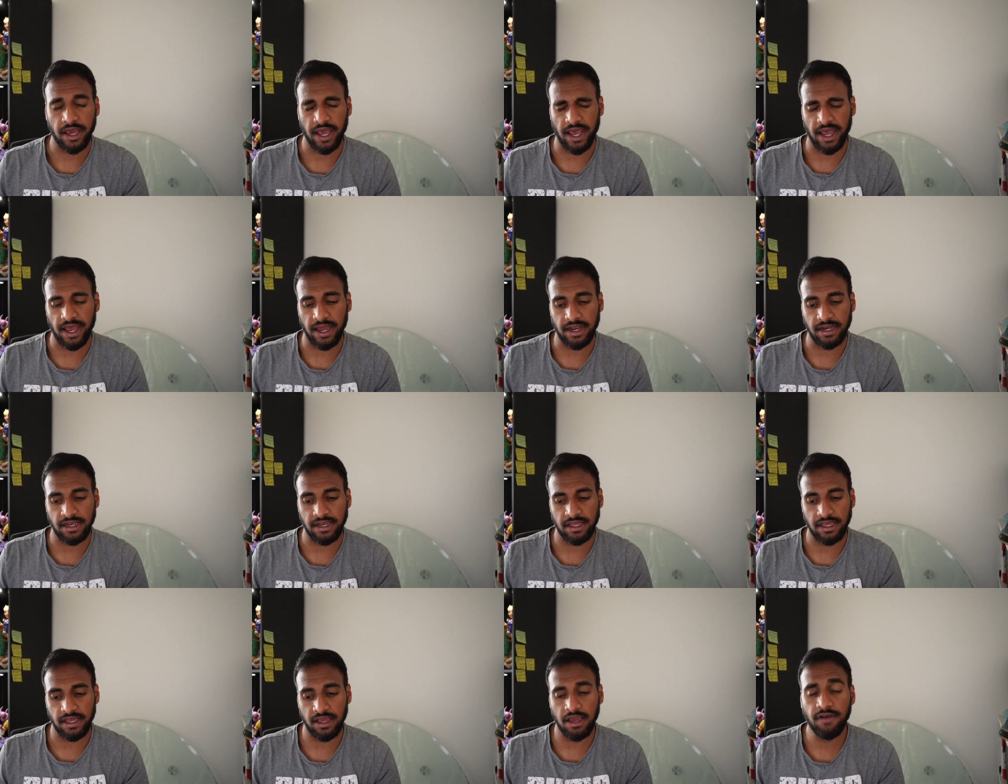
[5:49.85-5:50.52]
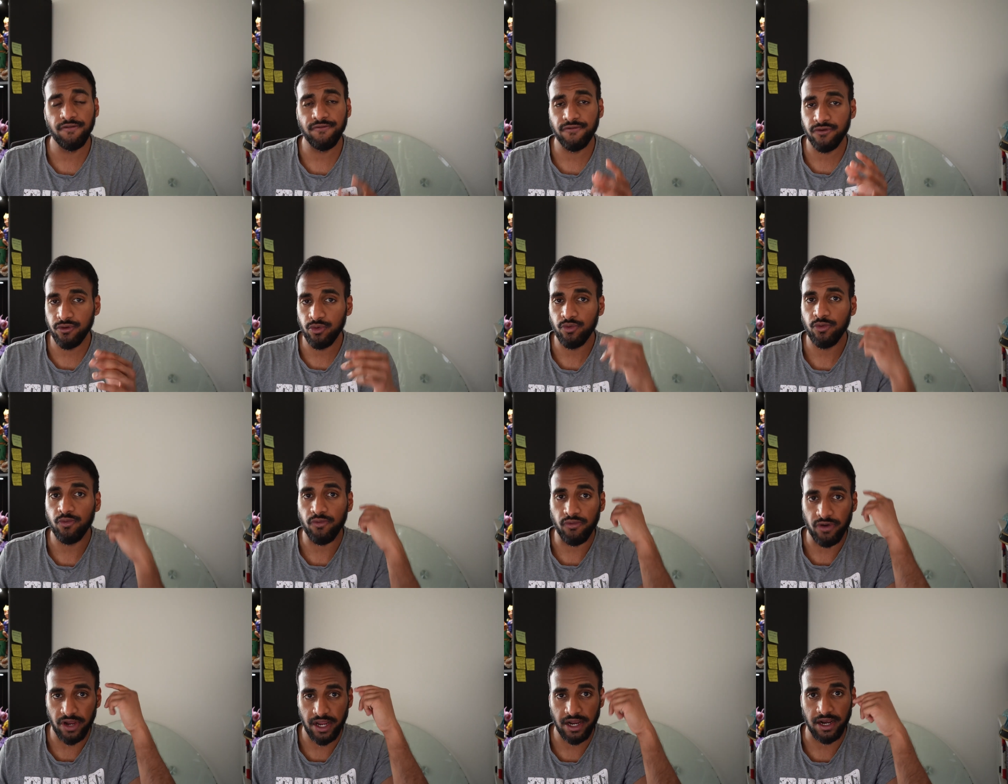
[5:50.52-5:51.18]
And if you
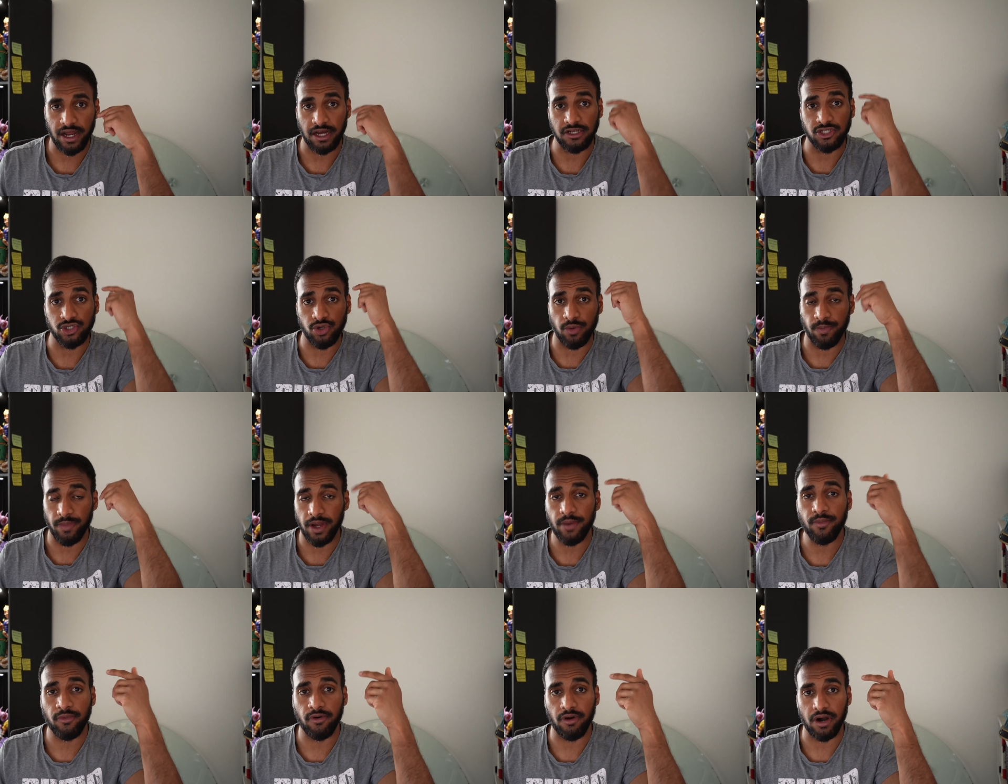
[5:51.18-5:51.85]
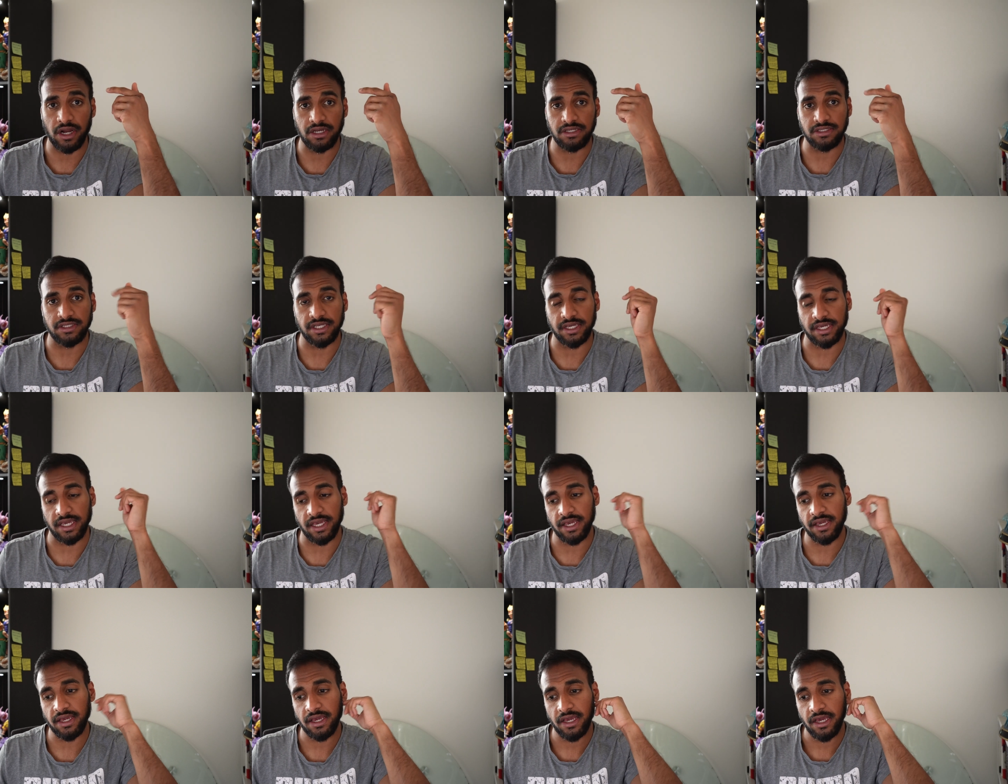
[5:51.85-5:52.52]
realize you're memorizing
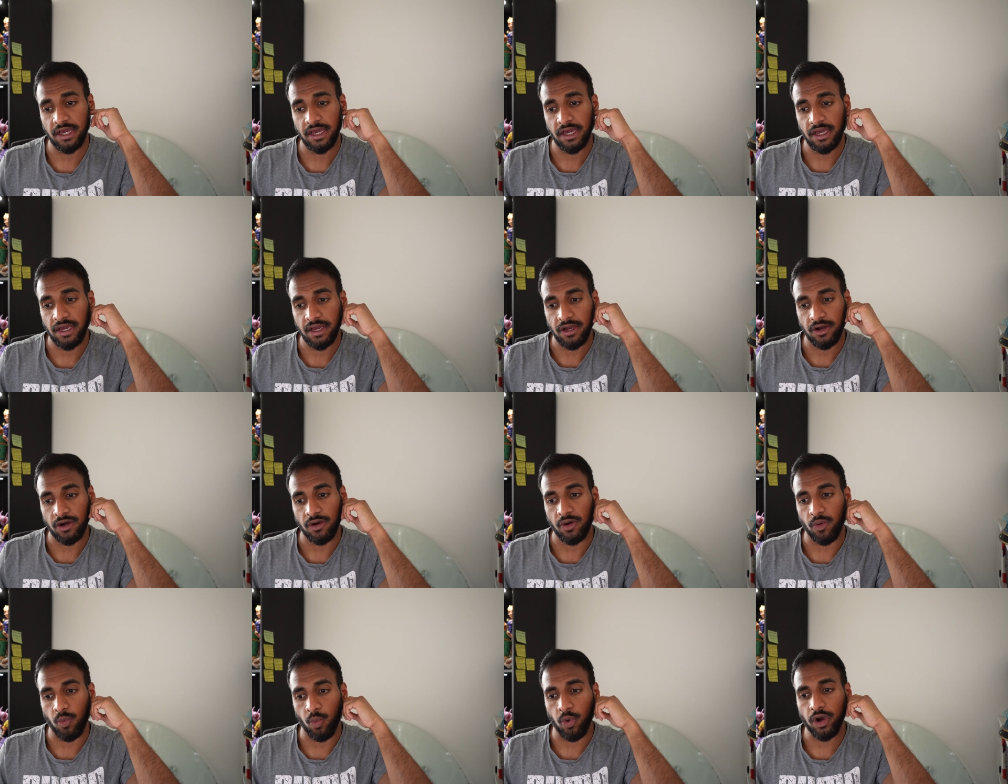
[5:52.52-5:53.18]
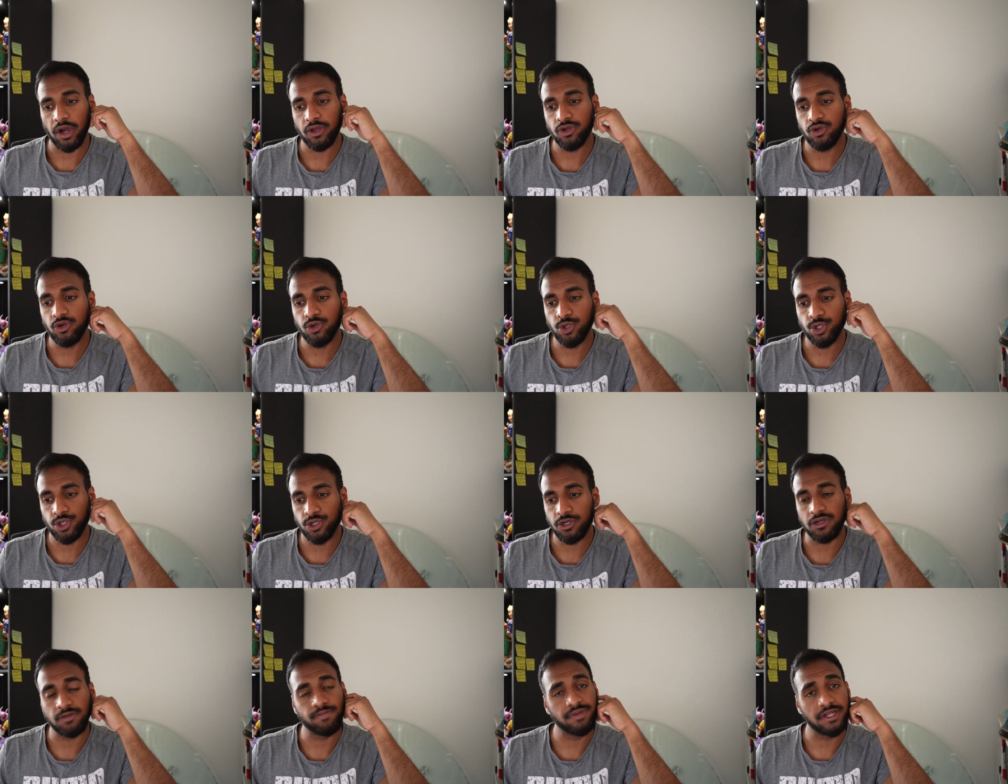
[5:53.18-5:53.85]
it, what you
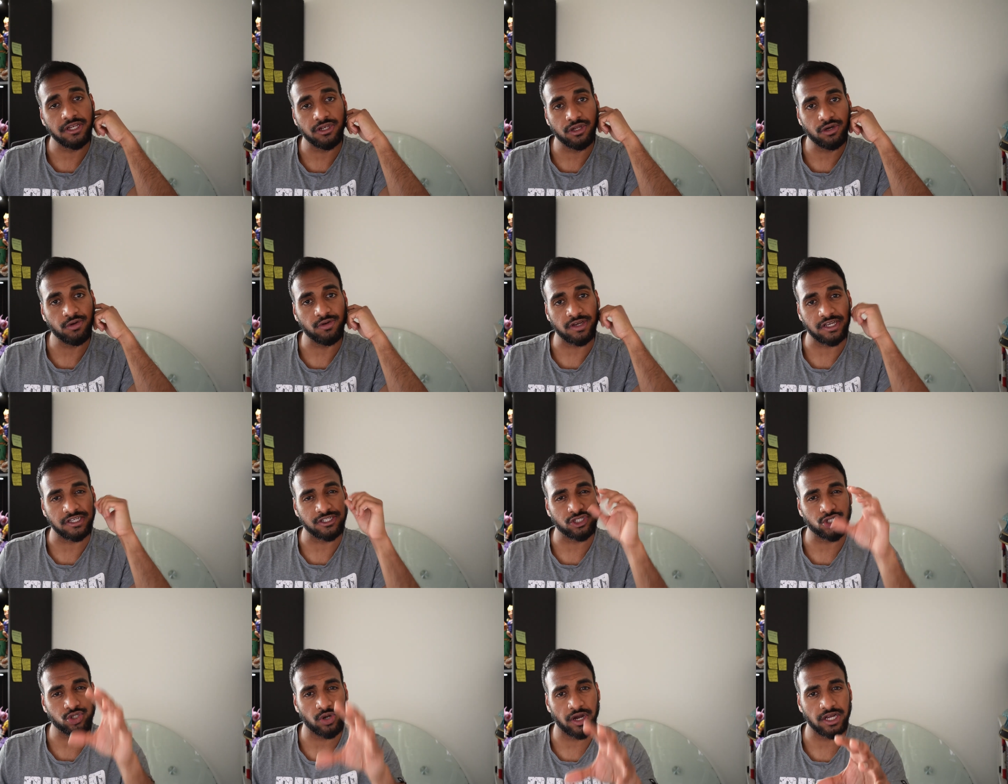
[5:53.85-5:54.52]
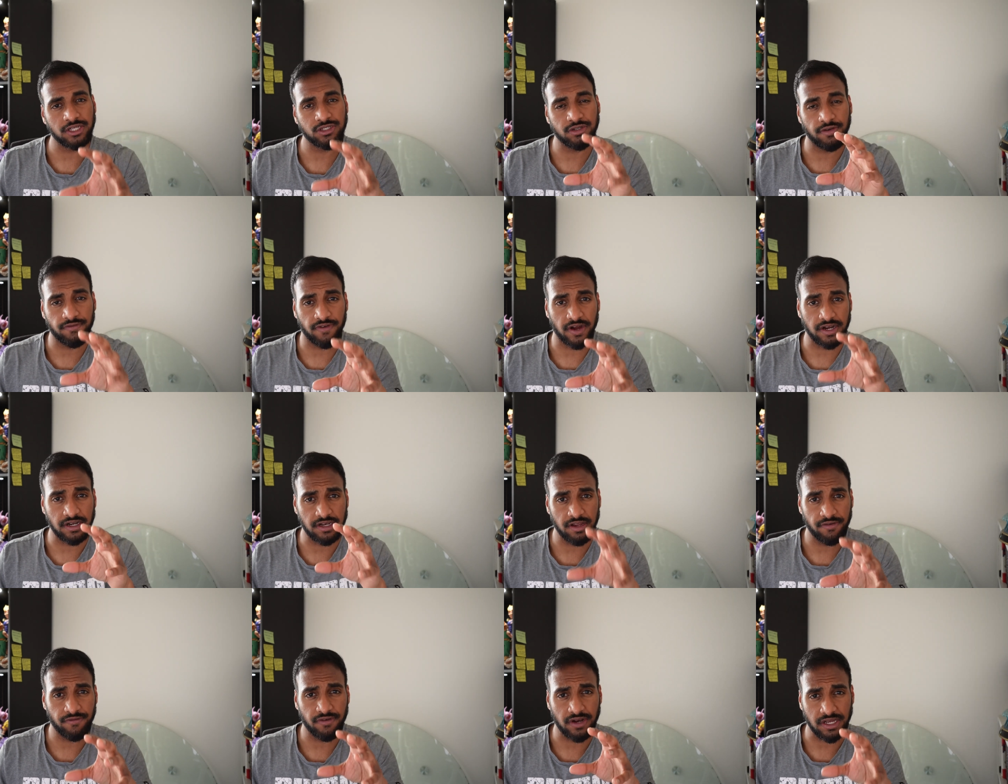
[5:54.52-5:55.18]
should be doing is trying to
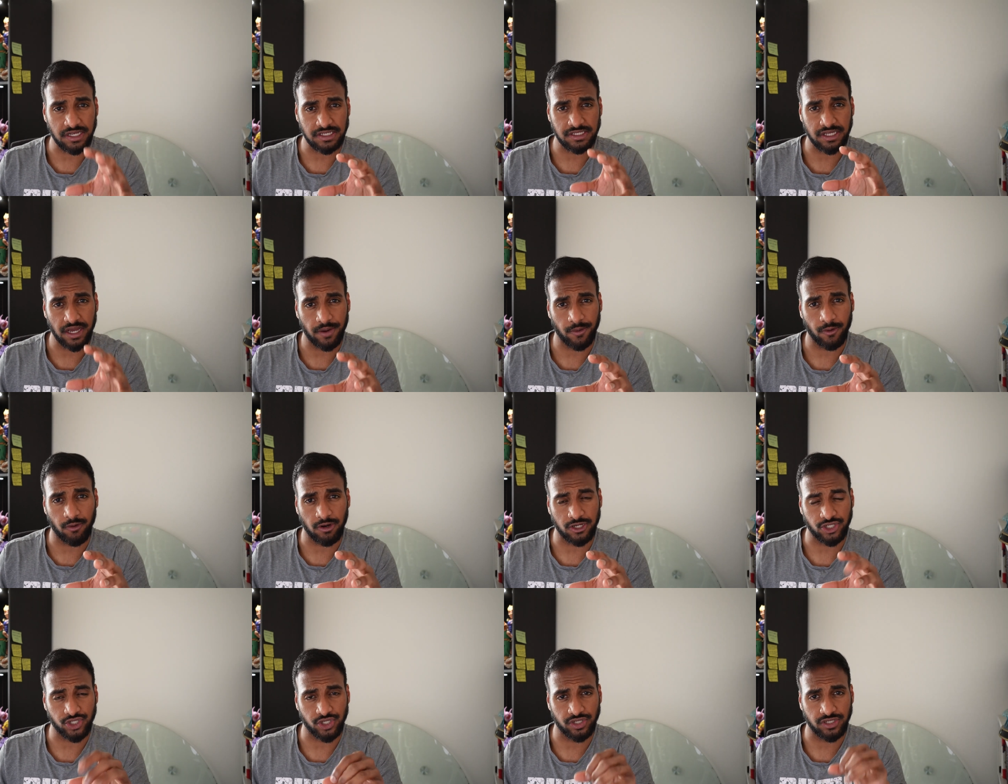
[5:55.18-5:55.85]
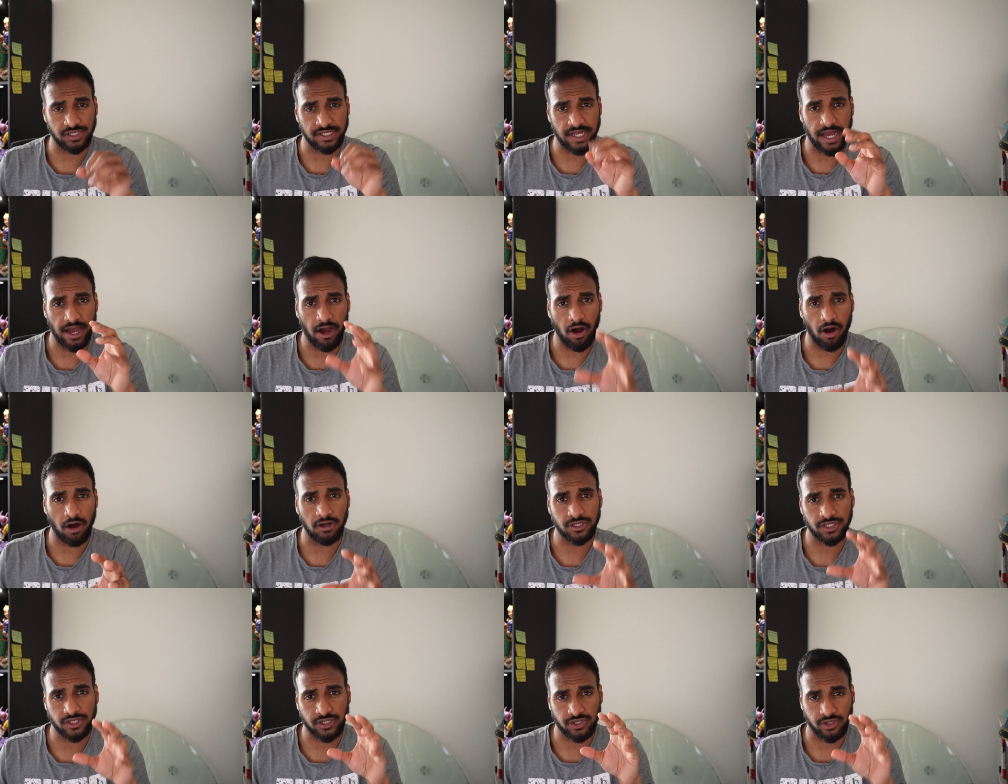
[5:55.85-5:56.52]
find different exam questions that
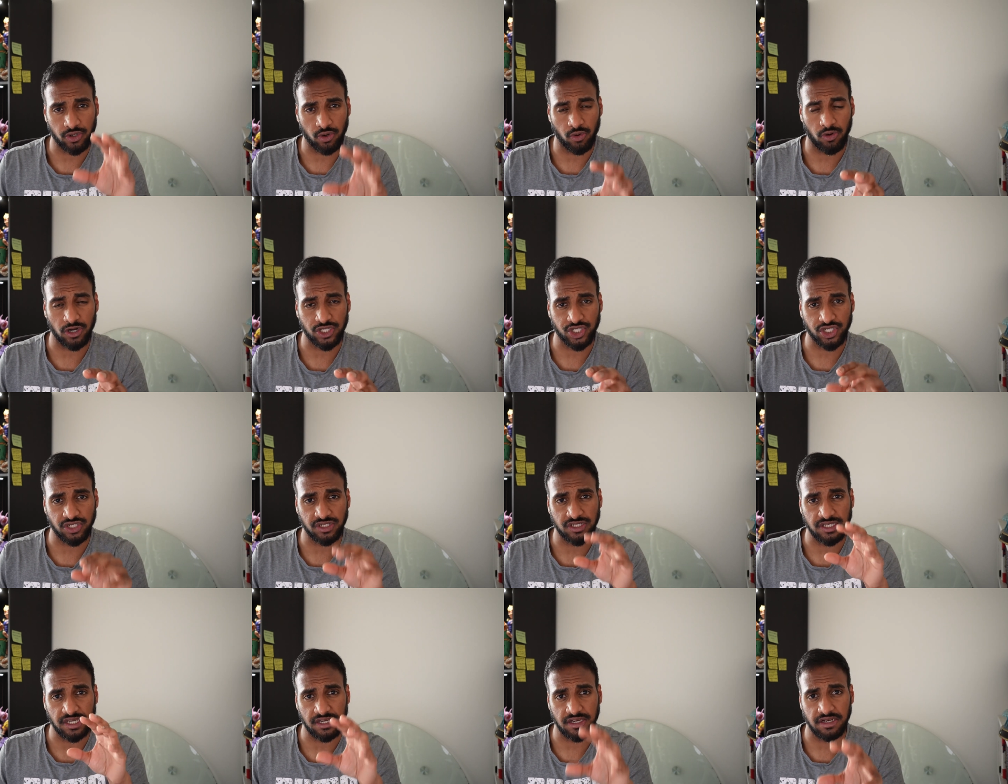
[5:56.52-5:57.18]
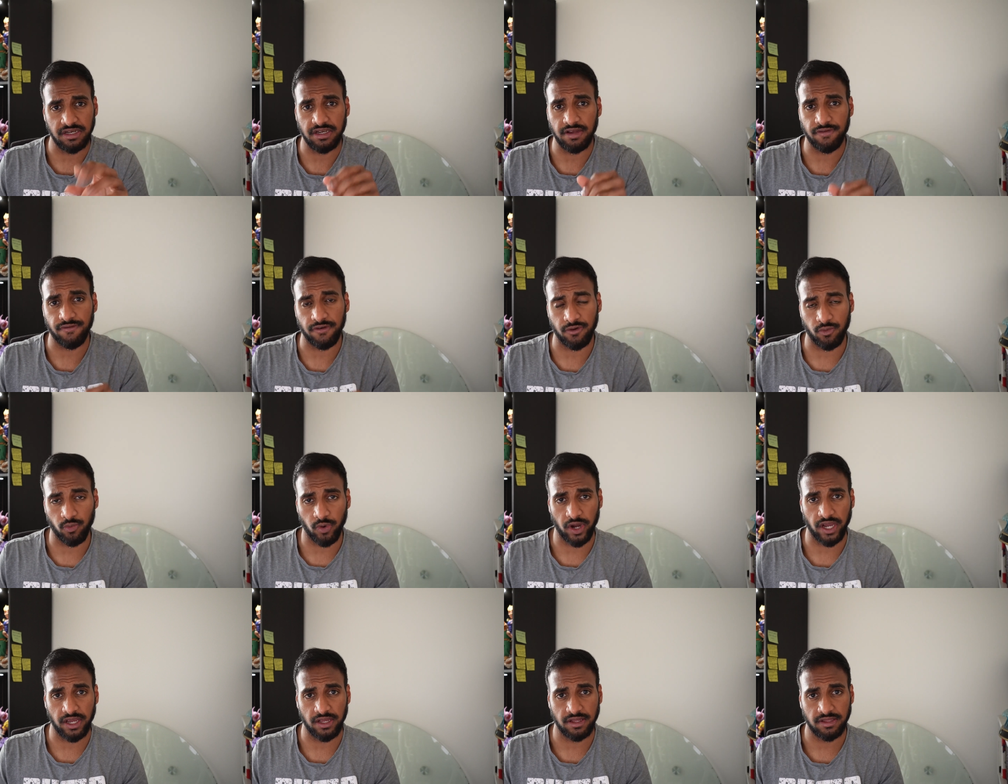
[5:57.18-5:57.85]
ask the questions in a different
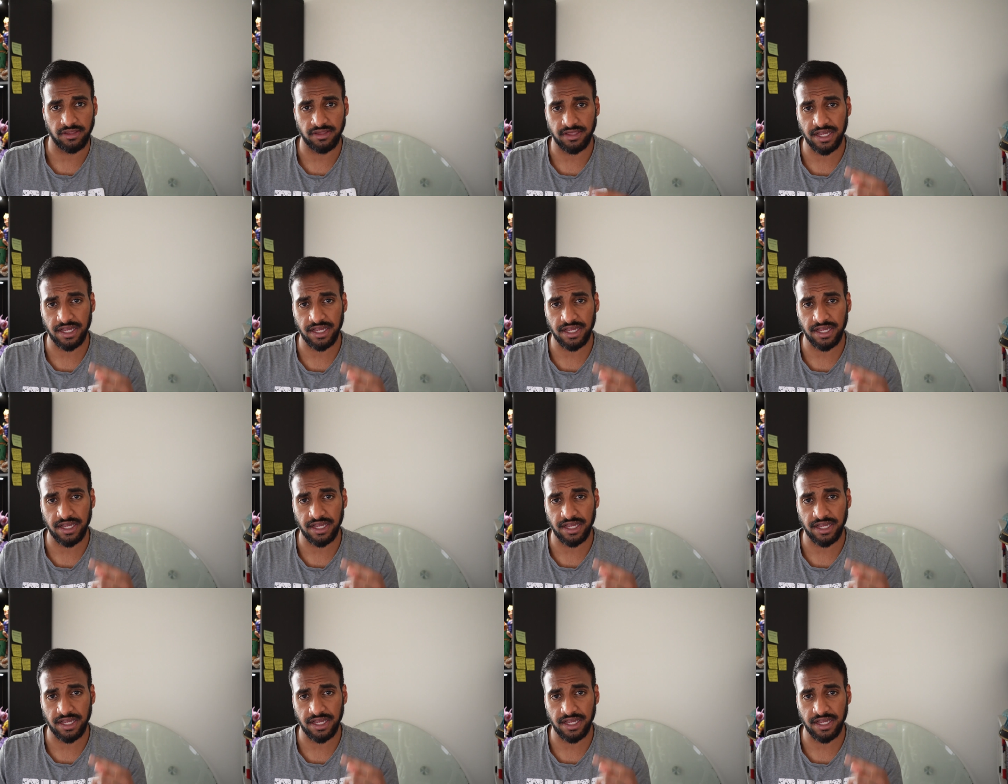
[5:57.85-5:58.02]
way.